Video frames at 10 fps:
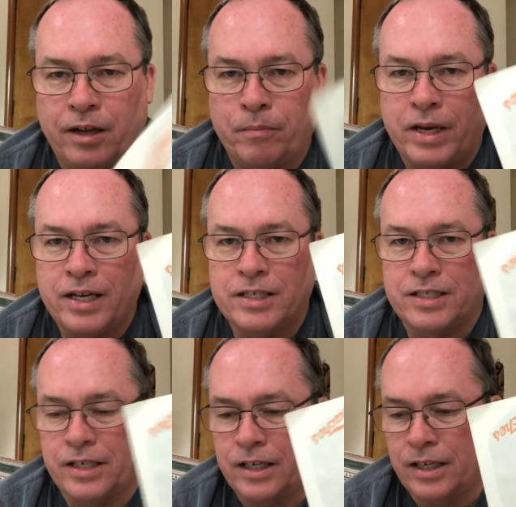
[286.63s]

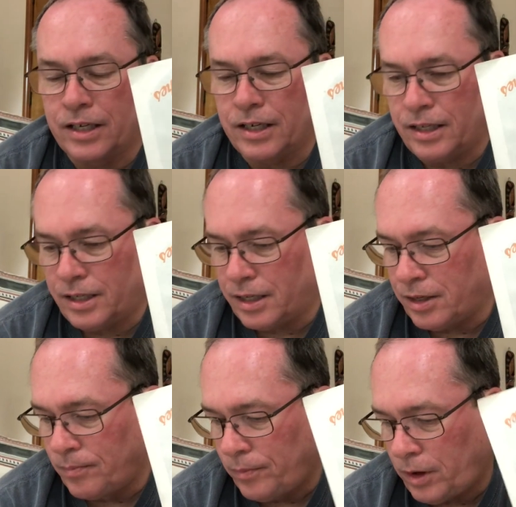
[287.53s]
amazing
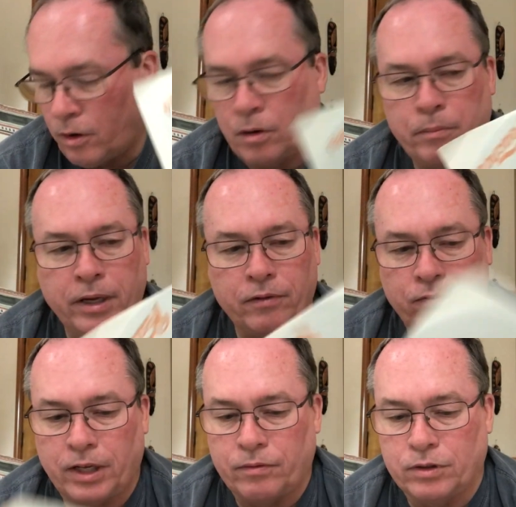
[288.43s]
R&B
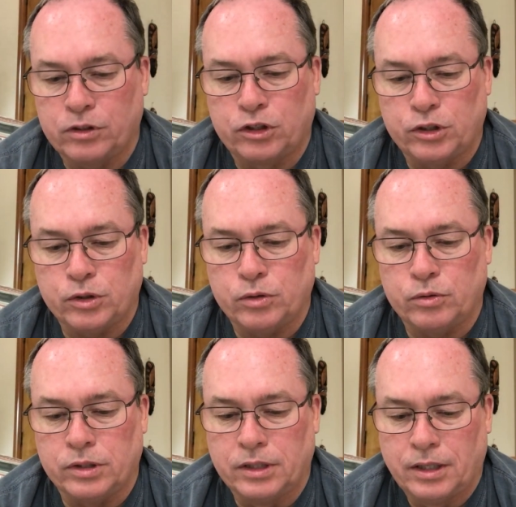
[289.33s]
flavored tune,